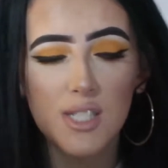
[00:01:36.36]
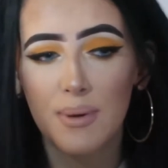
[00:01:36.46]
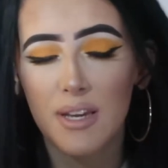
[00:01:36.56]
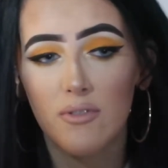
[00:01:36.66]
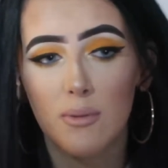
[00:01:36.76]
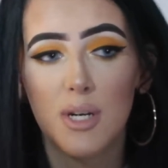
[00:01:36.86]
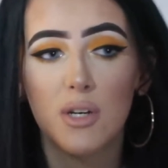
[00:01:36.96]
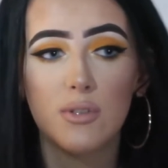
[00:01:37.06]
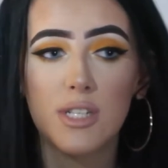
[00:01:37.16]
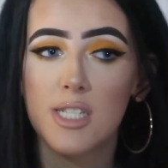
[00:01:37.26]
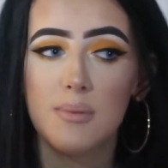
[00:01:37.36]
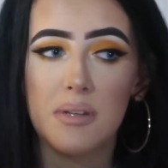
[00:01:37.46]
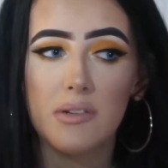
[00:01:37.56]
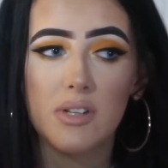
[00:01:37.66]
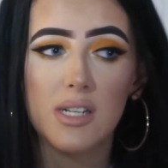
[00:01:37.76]
speaking from my own
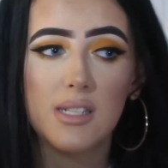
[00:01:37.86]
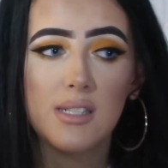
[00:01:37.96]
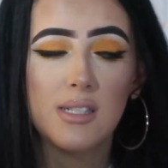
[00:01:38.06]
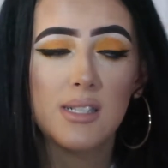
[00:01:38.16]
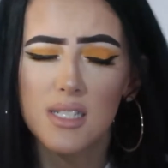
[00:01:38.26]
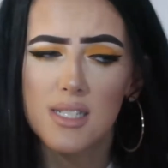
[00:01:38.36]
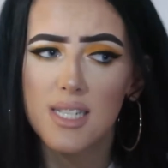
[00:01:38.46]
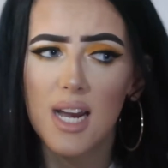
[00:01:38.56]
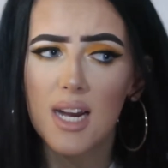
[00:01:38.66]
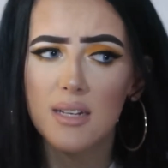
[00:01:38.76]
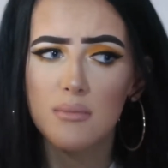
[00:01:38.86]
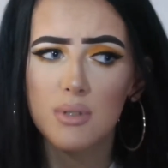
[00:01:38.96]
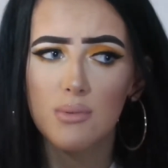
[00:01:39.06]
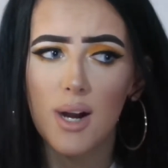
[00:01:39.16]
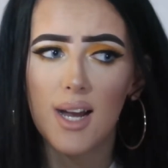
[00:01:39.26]
experience, there's
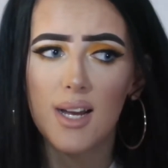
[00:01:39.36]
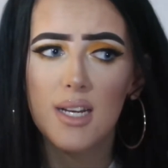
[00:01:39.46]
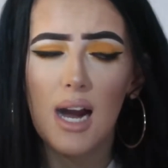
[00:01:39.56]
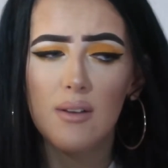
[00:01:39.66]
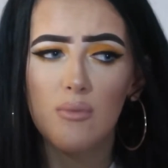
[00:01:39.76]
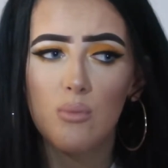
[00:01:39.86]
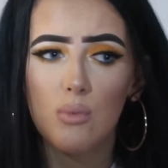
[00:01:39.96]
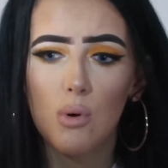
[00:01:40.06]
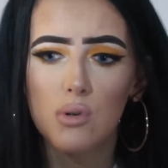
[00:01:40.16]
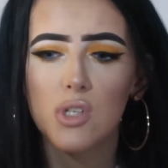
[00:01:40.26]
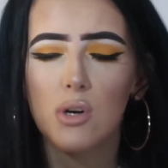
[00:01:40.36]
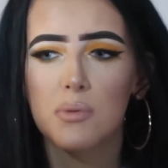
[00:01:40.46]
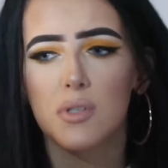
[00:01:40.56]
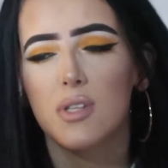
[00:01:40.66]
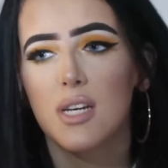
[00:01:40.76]
times where I've walked up
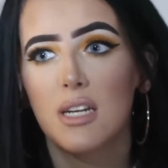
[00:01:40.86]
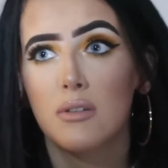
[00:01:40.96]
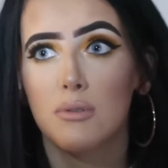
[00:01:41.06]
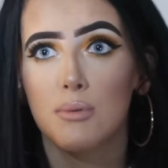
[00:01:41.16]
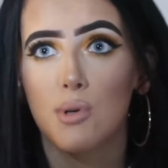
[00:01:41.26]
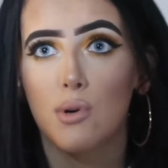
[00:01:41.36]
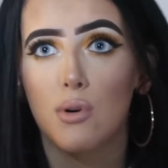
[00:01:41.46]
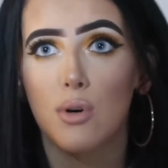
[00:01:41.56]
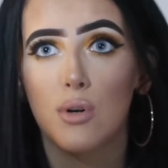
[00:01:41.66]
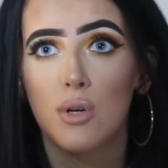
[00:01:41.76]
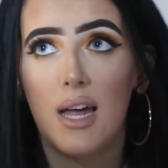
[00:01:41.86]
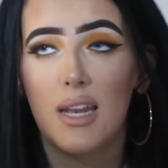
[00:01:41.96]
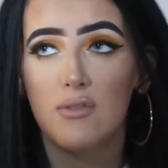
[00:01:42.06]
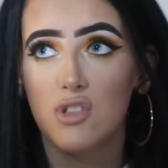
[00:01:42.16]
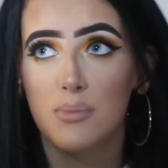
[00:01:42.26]
to the classroom door and
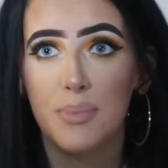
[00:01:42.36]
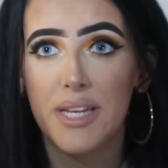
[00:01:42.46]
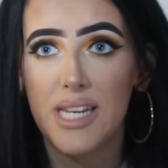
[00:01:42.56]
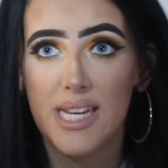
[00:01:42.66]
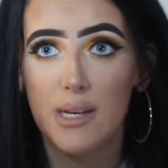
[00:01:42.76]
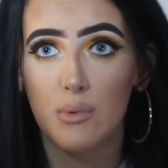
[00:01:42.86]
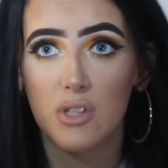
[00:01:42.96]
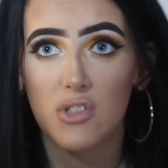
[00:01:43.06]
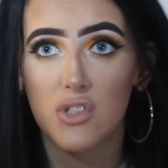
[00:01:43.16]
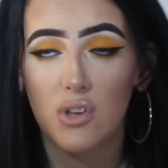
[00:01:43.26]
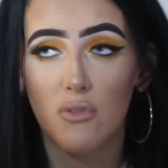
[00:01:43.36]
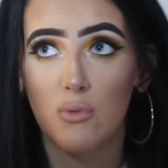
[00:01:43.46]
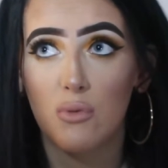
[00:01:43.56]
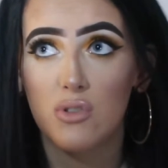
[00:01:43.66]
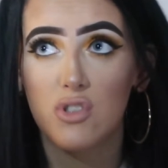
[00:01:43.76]
I've just been hit with this
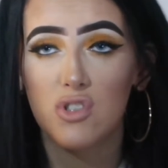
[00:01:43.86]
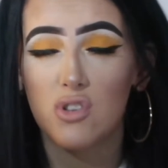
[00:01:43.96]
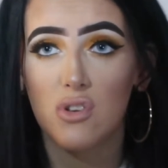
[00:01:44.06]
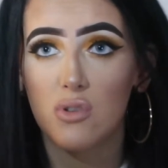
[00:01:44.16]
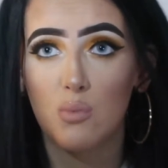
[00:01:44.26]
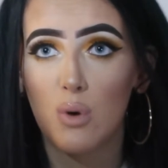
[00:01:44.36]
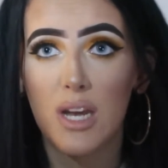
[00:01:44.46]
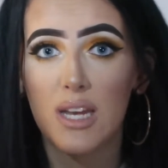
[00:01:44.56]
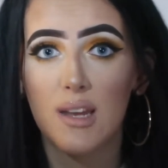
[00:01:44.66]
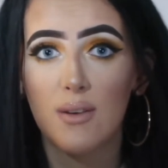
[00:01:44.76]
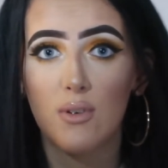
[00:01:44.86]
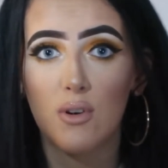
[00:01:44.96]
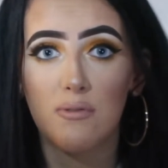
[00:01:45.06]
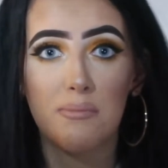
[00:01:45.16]
sudden wave of